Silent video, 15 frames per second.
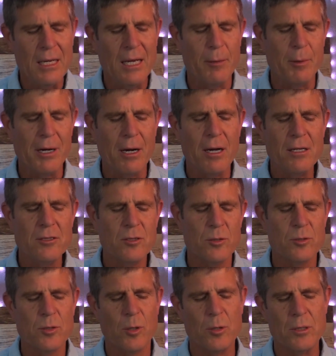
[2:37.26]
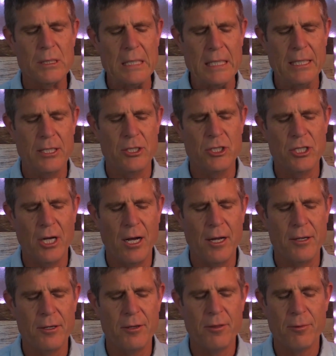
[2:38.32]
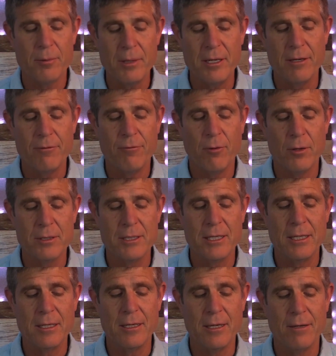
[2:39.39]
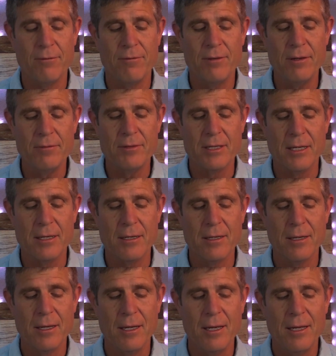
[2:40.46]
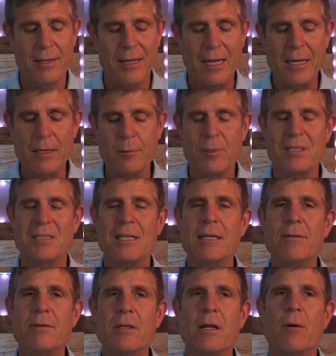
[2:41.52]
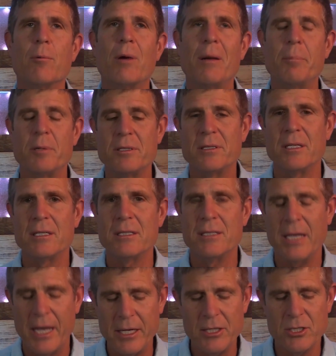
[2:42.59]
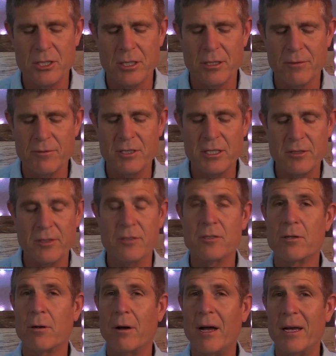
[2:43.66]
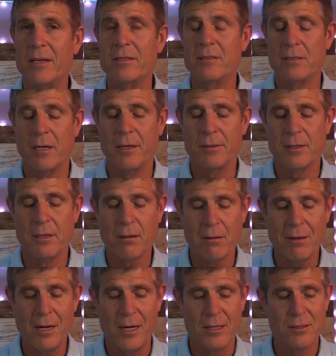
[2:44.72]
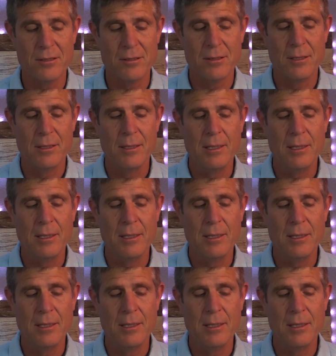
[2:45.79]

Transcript: And we are also told in John 3 14 and 15 that it was even a representation of Jesus Christ on the cross.